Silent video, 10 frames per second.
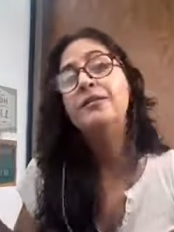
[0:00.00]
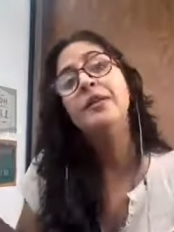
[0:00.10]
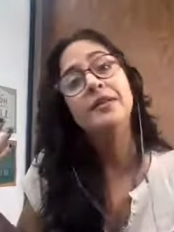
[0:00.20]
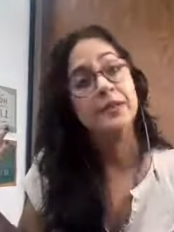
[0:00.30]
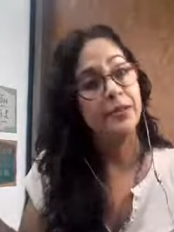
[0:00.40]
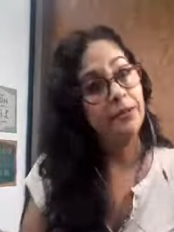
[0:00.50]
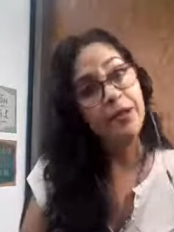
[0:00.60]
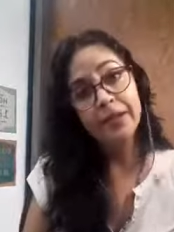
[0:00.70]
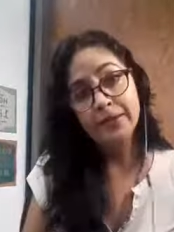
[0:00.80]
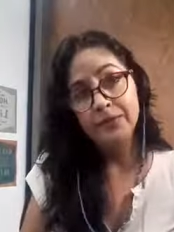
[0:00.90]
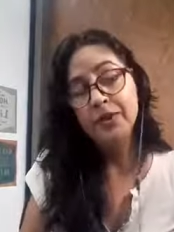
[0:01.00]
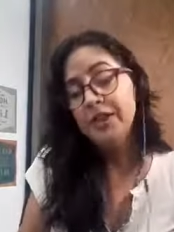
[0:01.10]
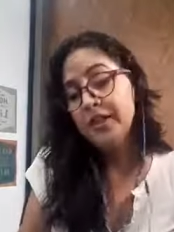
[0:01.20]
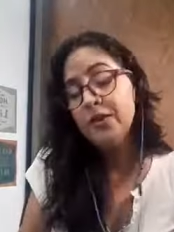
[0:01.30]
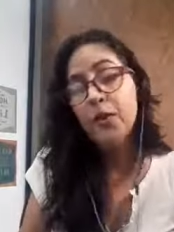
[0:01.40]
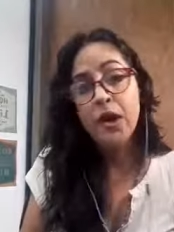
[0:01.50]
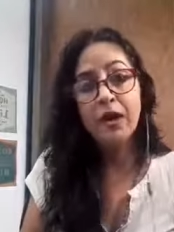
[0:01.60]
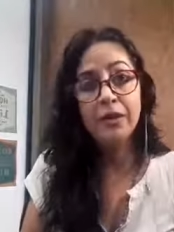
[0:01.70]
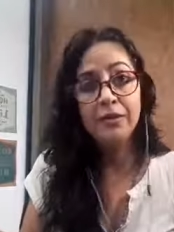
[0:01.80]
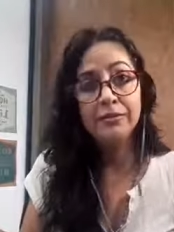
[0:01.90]
cry and cry, which is
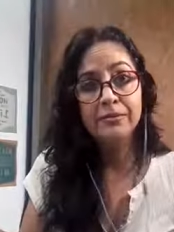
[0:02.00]
okay.